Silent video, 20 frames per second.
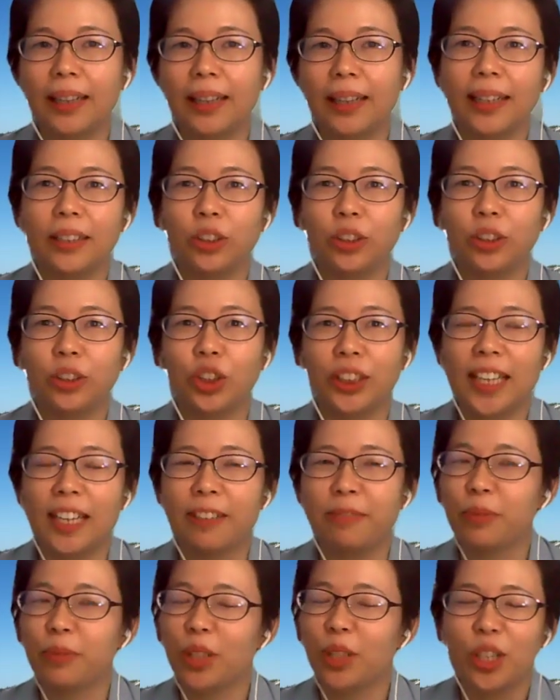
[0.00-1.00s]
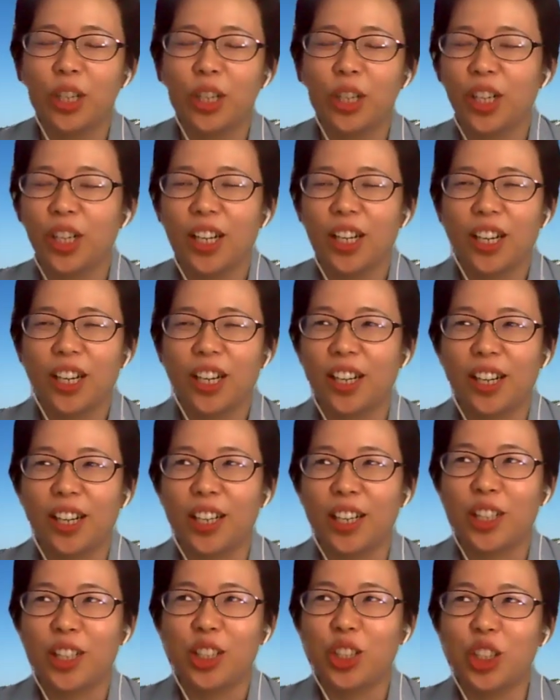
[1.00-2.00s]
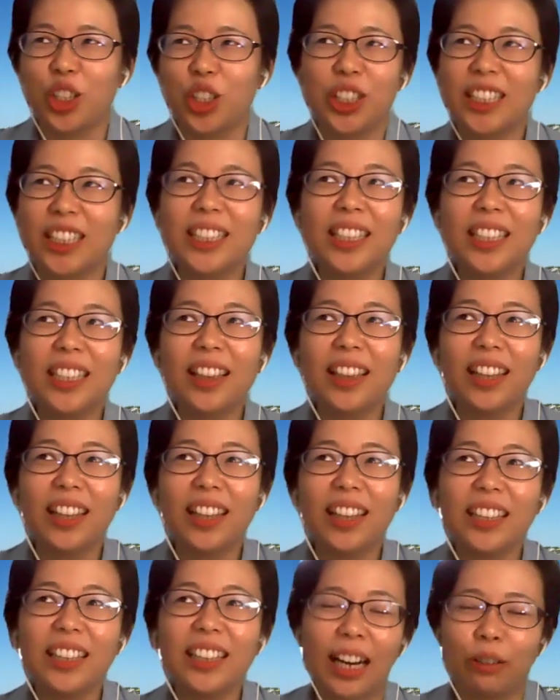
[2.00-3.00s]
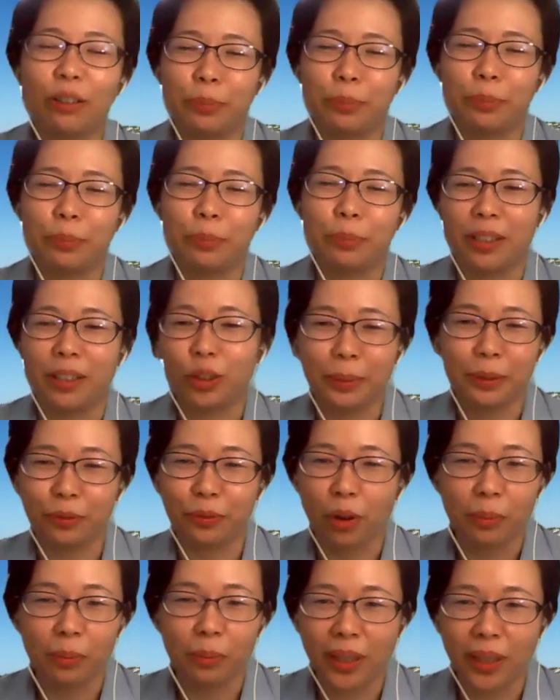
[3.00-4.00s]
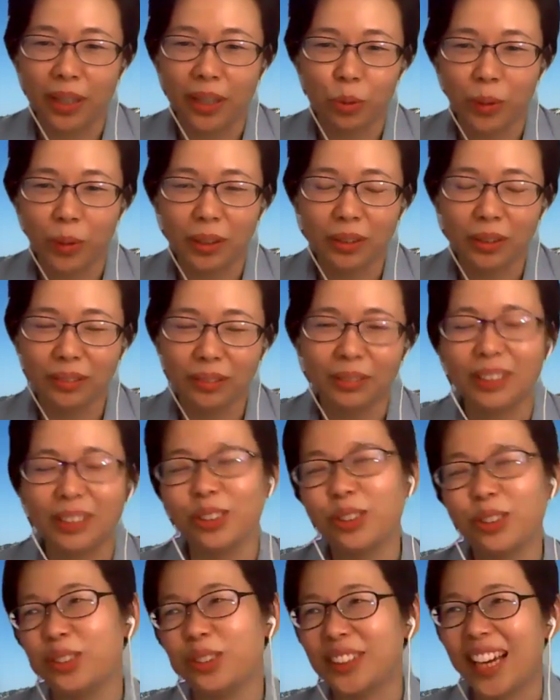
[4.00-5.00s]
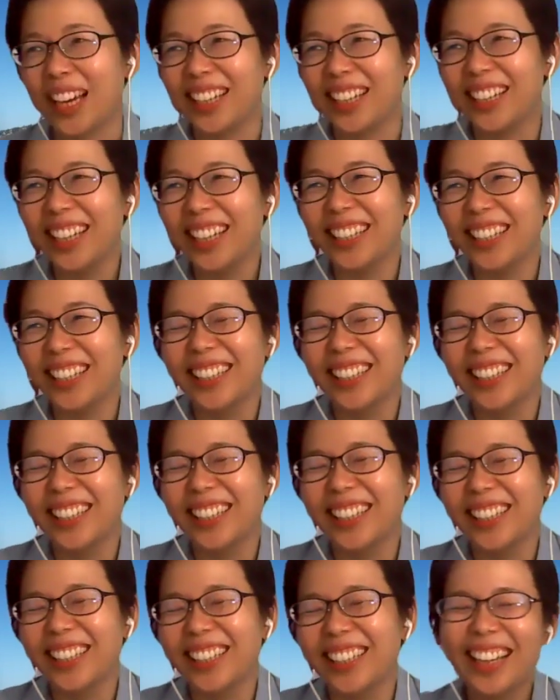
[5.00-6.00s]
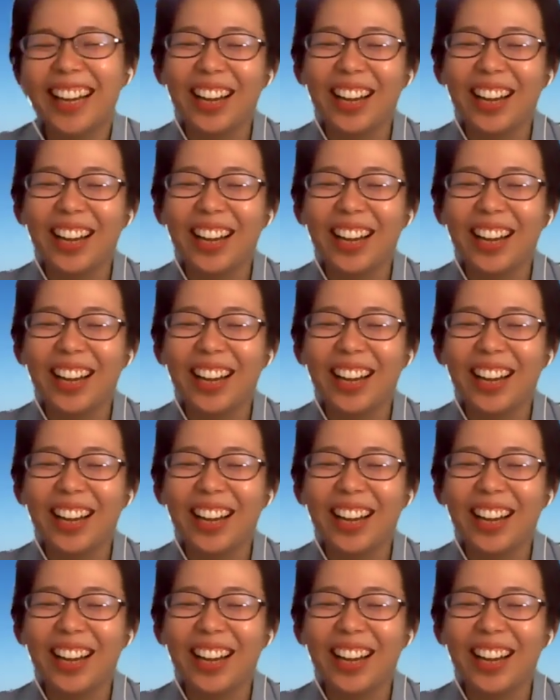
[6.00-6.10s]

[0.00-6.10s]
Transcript: then she said she didn't think that I would be a good performer as well. Well, so sad. But